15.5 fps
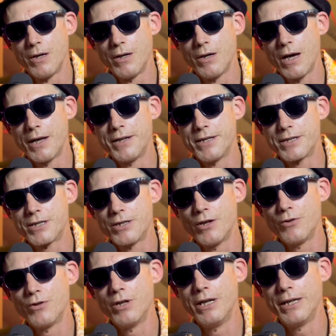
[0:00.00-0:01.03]

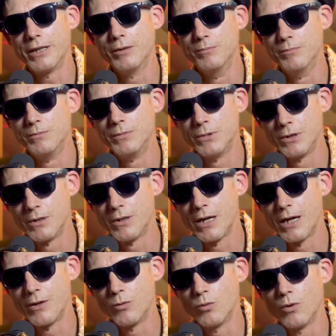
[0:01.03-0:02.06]
you know, Lingam
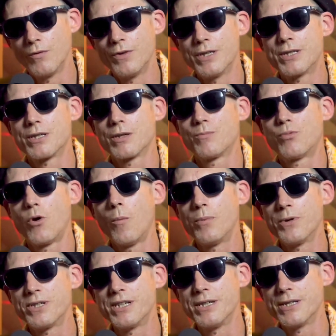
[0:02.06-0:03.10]
and all of its
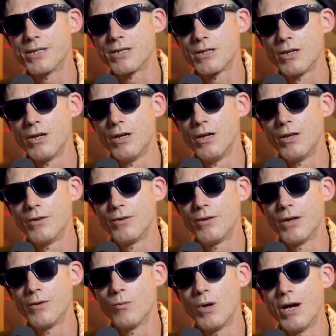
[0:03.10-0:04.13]
properties
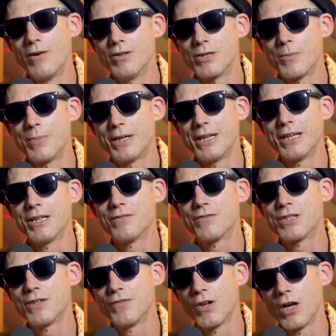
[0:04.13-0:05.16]
that where is the beginning of
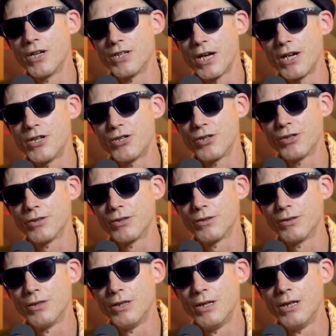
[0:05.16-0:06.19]
civilization.
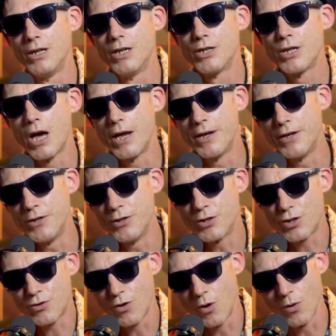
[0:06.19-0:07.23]
And then you
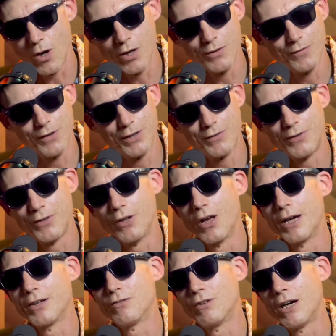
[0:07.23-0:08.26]
scroll over, if you
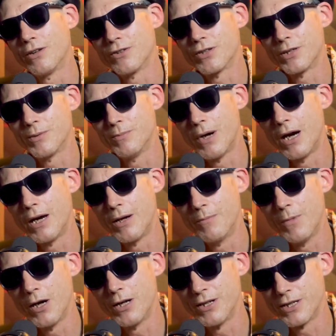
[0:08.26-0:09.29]
like, round to the
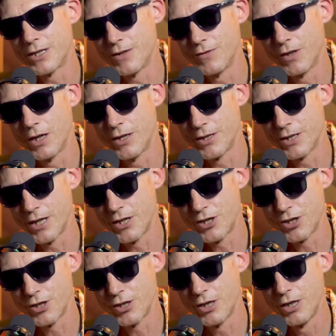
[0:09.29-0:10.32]
Mayan
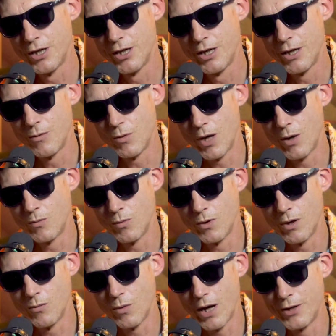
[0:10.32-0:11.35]
civilization, where
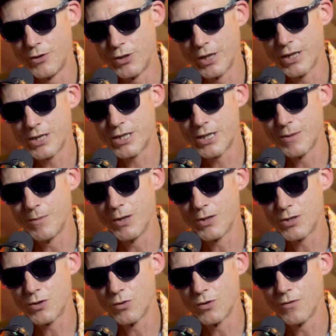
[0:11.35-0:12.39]
and you get a similar
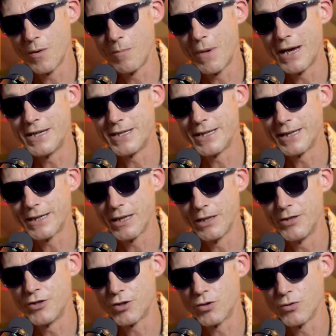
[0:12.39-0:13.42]
sort of amazing
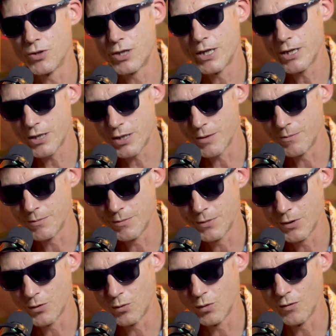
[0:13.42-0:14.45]
calendrical system
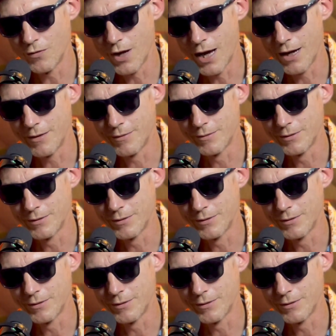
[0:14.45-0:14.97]
and all of that.